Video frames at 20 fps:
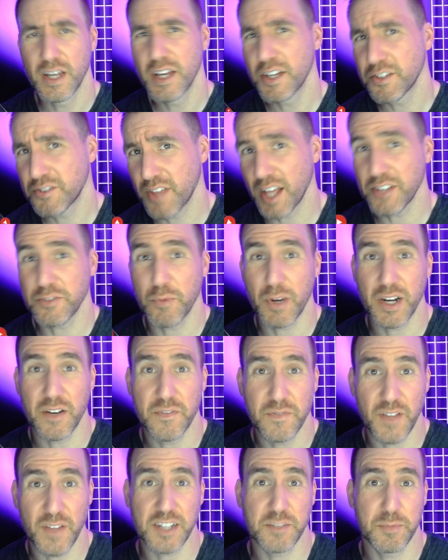So that's a way to
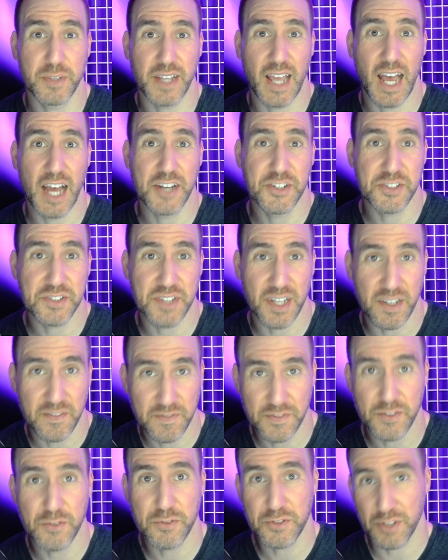flexibly add just a
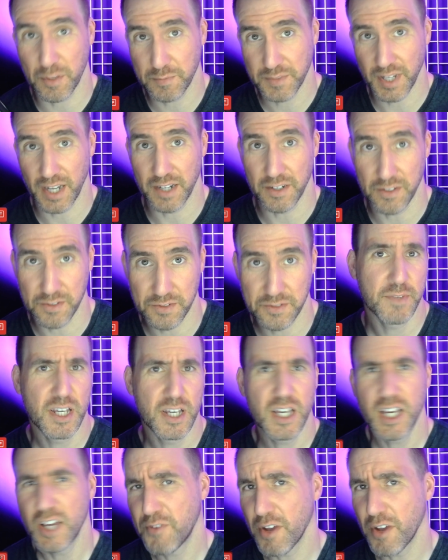few subtitles.
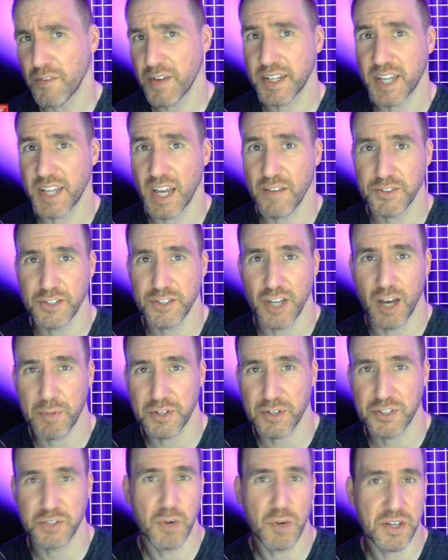If you have any Canva
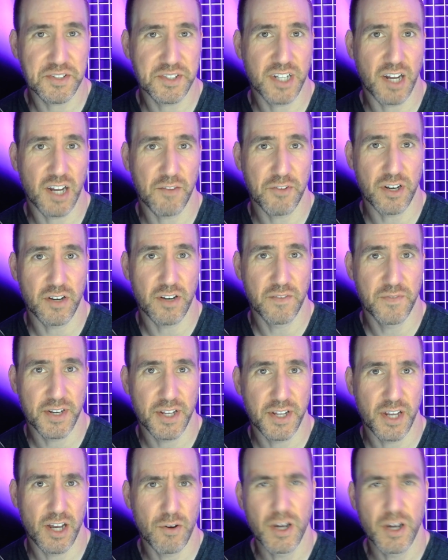topics you want to see covered in a
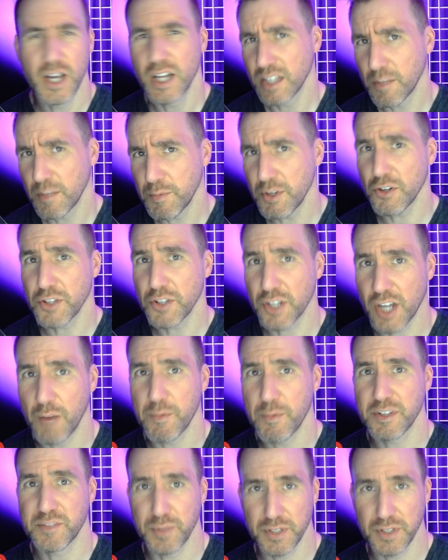video, let me know in the
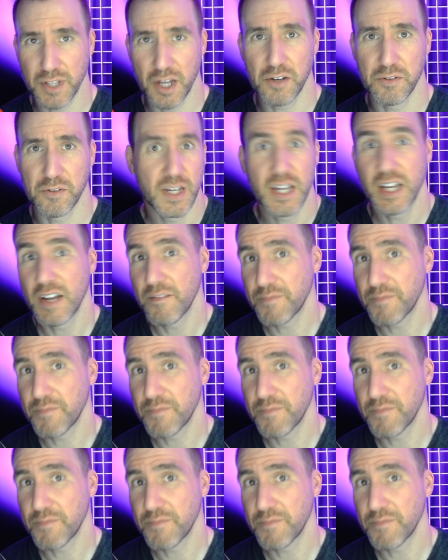comments below.